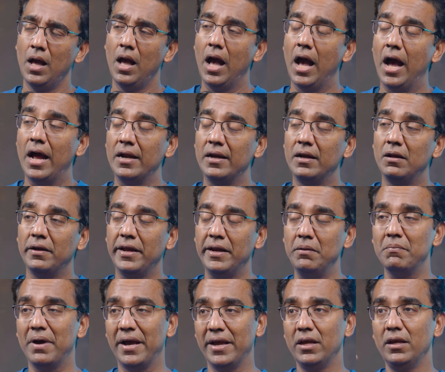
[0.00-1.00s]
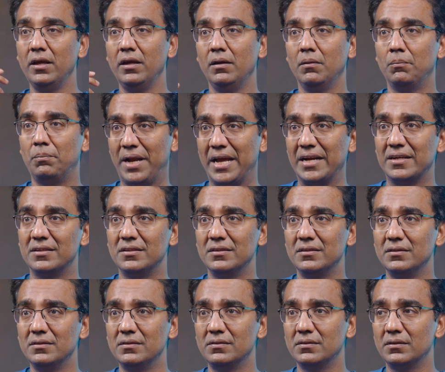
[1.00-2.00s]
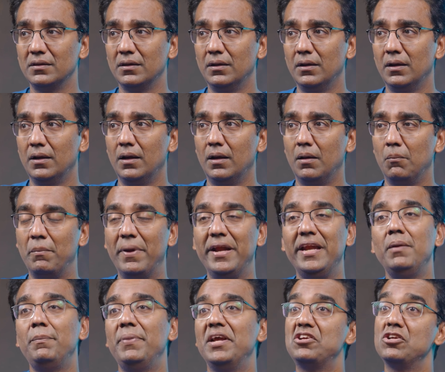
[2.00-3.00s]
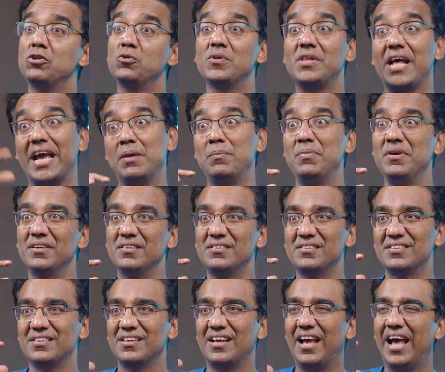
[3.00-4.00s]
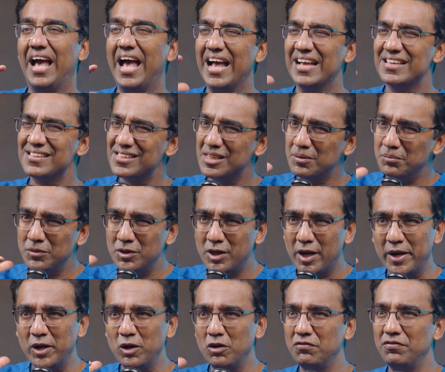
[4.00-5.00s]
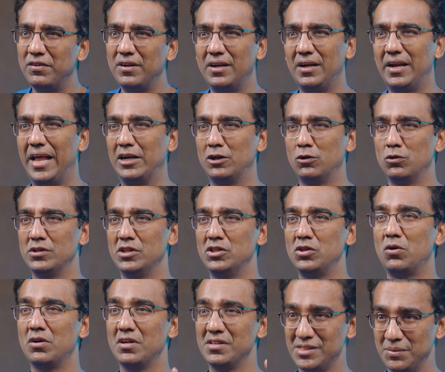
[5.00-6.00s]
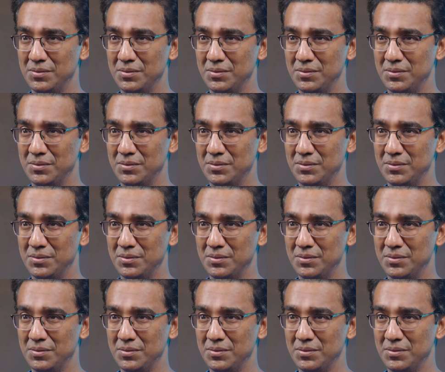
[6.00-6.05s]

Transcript: And in my practice, many patients with IBS has some kind of a lactose intolerance